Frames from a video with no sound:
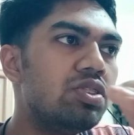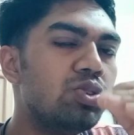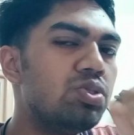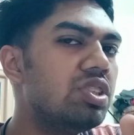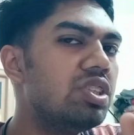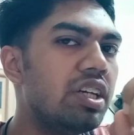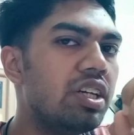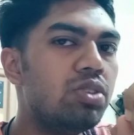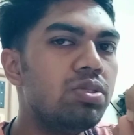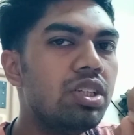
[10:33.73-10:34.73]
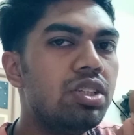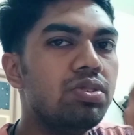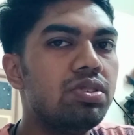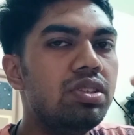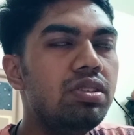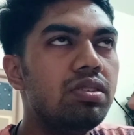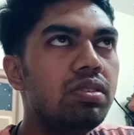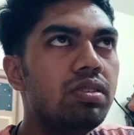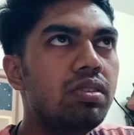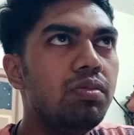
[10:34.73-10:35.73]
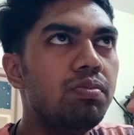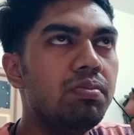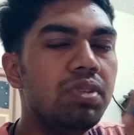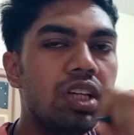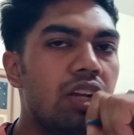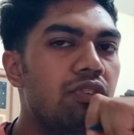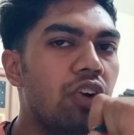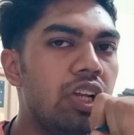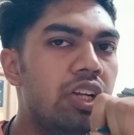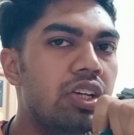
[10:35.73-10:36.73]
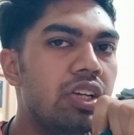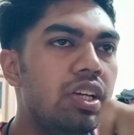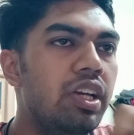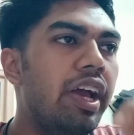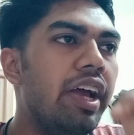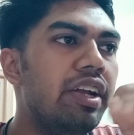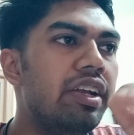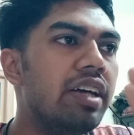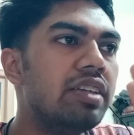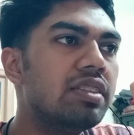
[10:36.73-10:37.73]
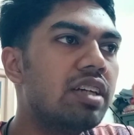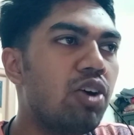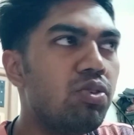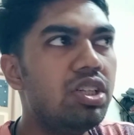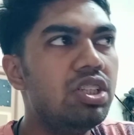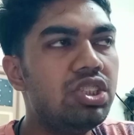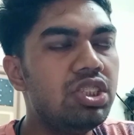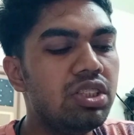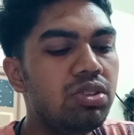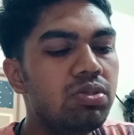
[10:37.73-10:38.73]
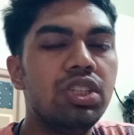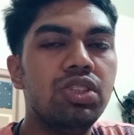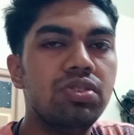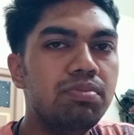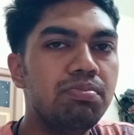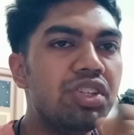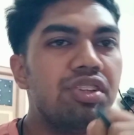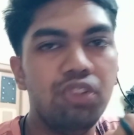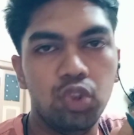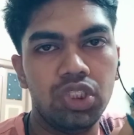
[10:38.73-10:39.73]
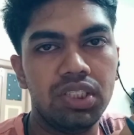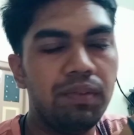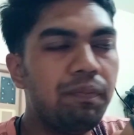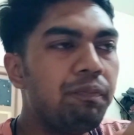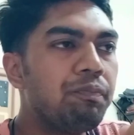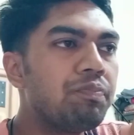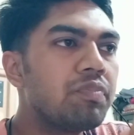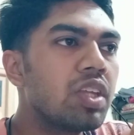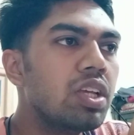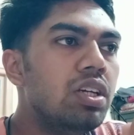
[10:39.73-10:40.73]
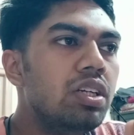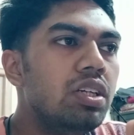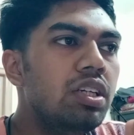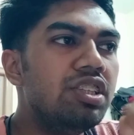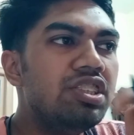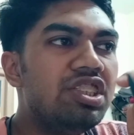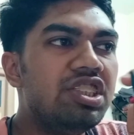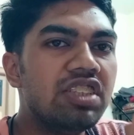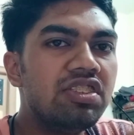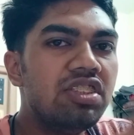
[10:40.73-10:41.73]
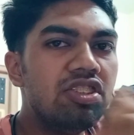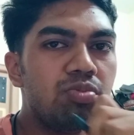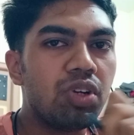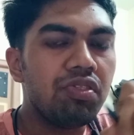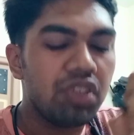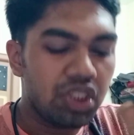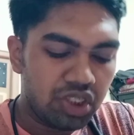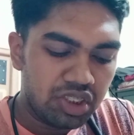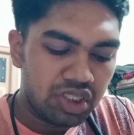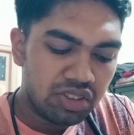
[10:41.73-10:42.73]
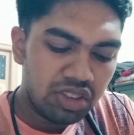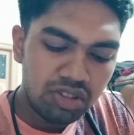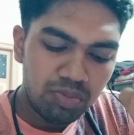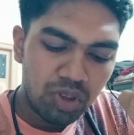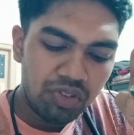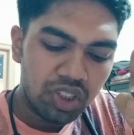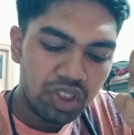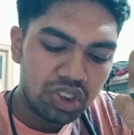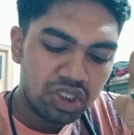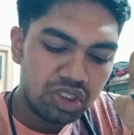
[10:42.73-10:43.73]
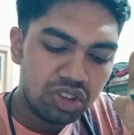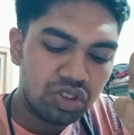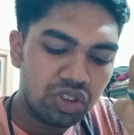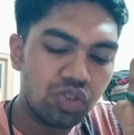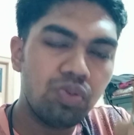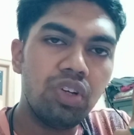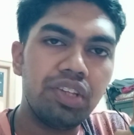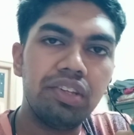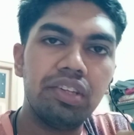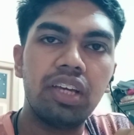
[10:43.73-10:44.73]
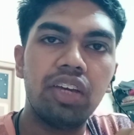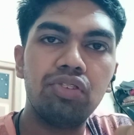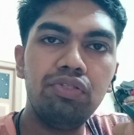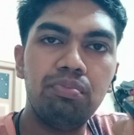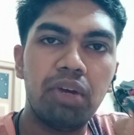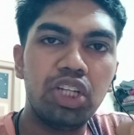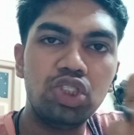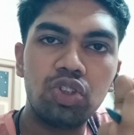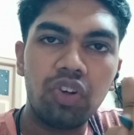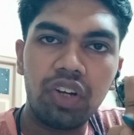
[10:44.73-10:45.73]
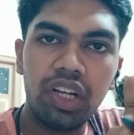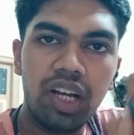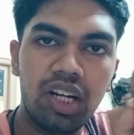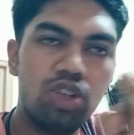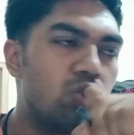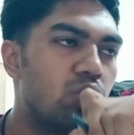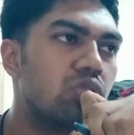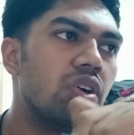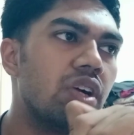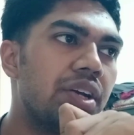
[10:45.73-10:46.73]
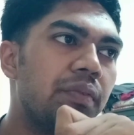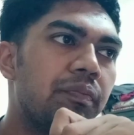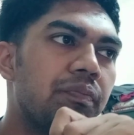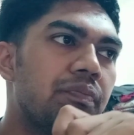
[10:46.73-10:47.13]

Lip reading: is using here, we are using methyl violet, and as counter stem, we are using basic fusion. In Jensen's modification is useful in case of meningococcal and gonococcal.